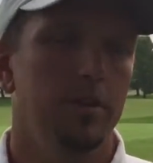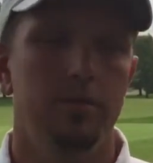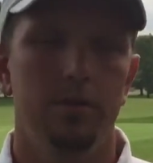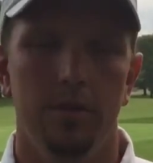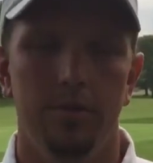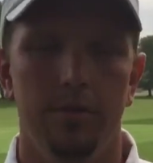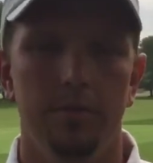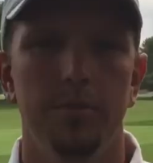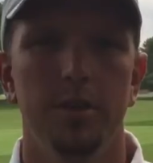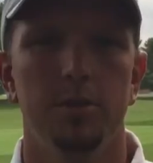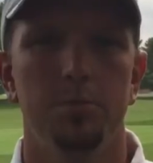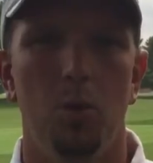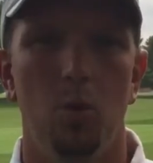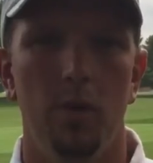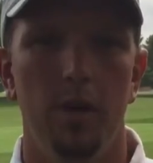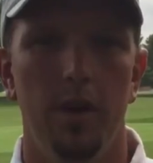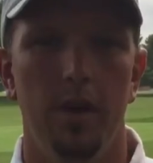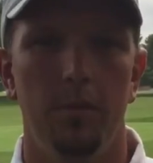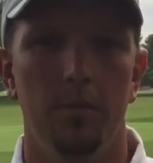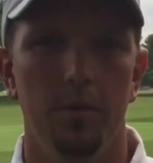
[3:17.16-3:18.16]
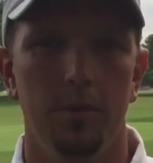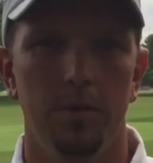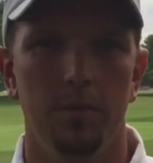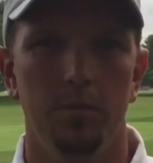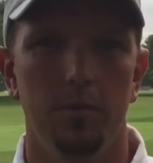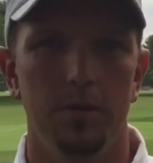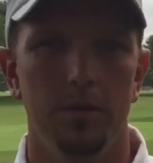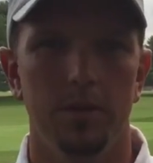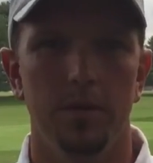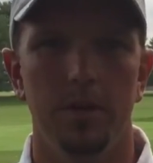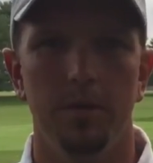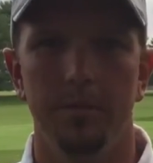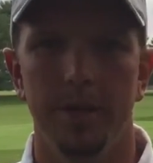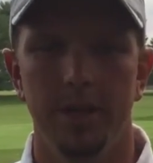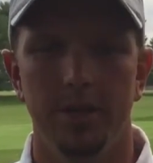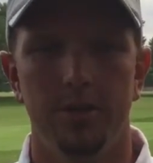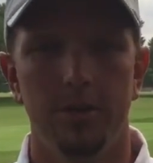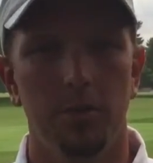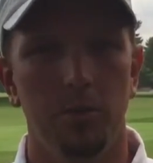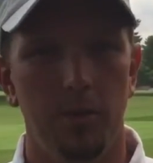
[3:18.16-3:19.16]
so from this point on, we're just going to
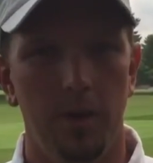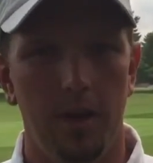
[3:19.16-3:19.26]
make sure